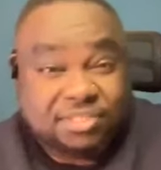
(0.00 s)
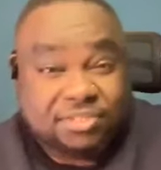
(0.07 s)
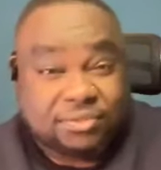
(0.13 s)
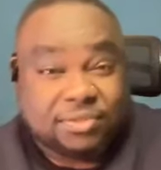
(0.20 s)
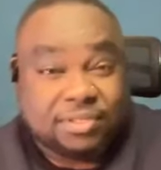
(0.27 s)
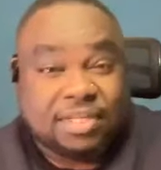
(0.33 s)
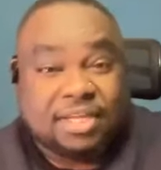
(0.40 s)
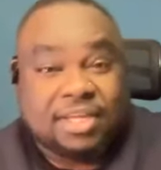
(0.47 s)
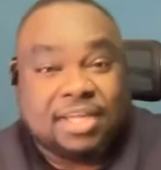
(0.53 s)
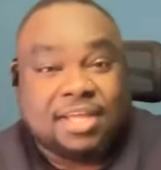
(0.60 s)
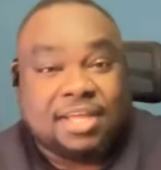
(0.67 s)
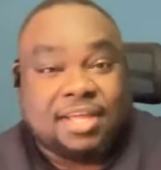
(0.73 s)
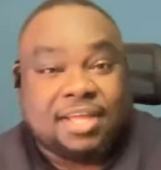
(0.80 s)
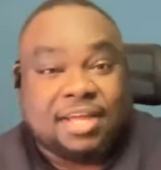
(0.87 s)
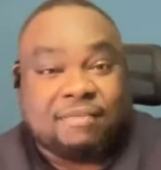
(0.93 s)
person.
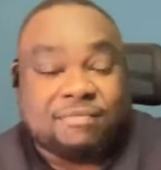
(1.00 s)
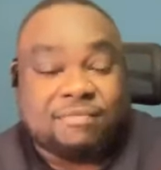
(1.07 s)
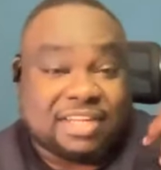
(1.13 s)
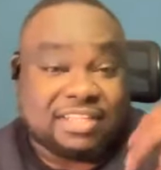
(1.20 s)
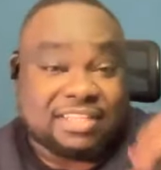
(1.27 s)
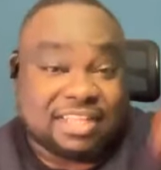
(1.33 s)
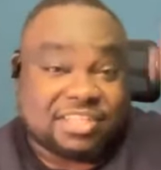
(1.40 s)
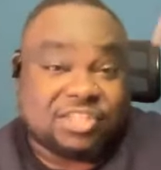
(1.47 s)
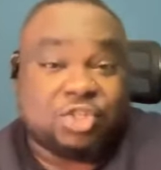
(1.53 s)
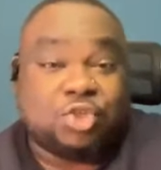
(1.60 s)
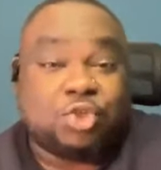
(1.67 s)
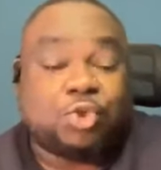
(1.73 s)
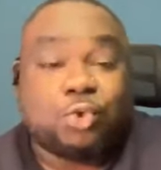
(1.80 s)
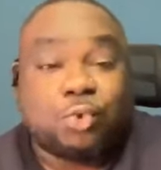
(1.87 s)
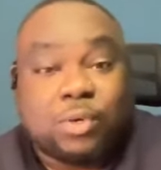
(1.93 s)
Mm-hmm. I feel like that's
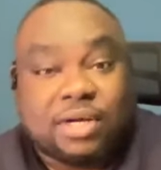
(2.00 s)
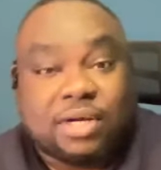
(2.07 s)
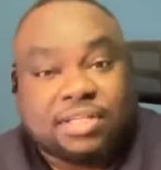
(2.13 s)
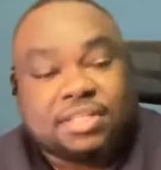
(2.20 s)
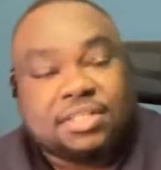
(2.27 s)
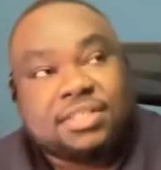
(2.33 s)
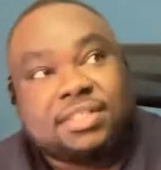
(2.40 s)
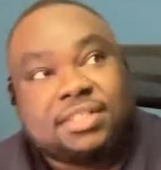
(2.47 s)
truer